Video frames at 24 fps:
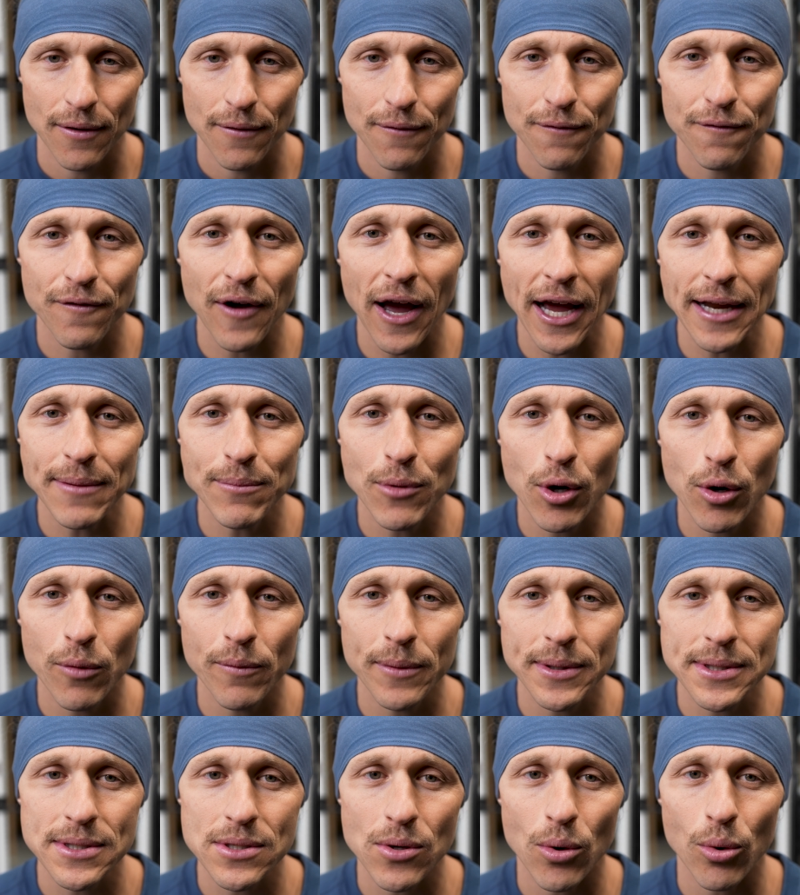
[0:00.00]
Find
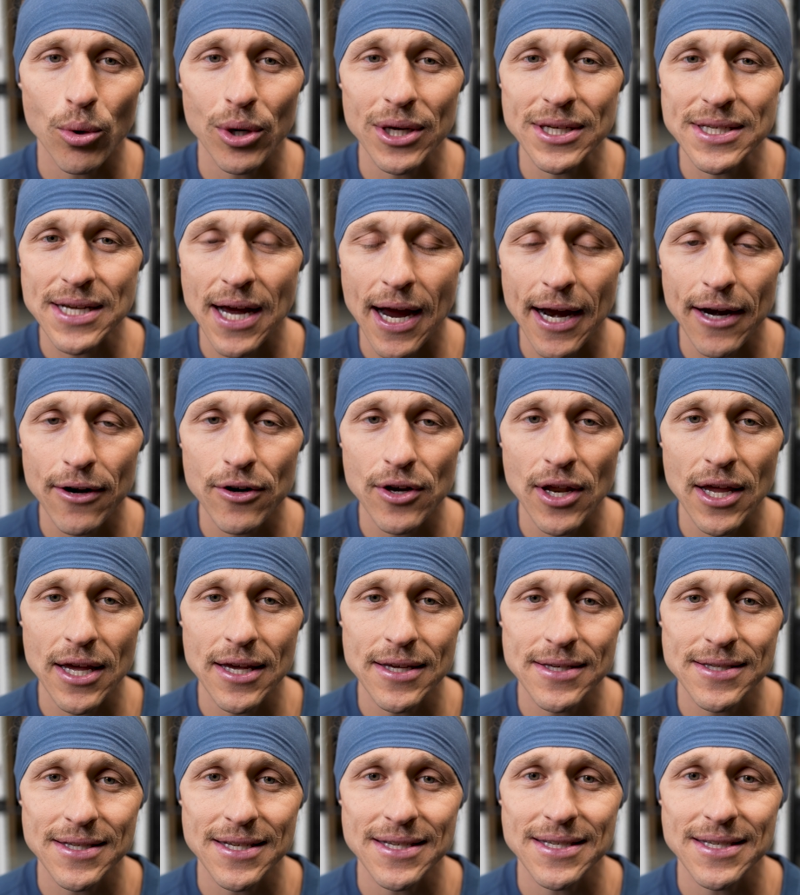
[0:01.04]
moments or entire
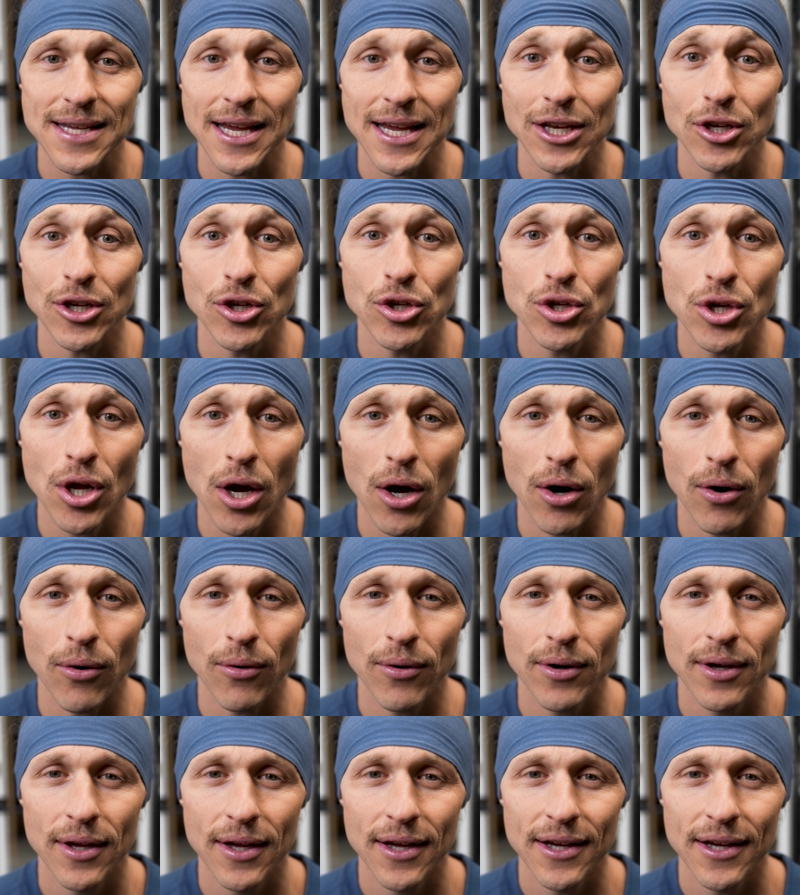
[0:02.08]
days to say no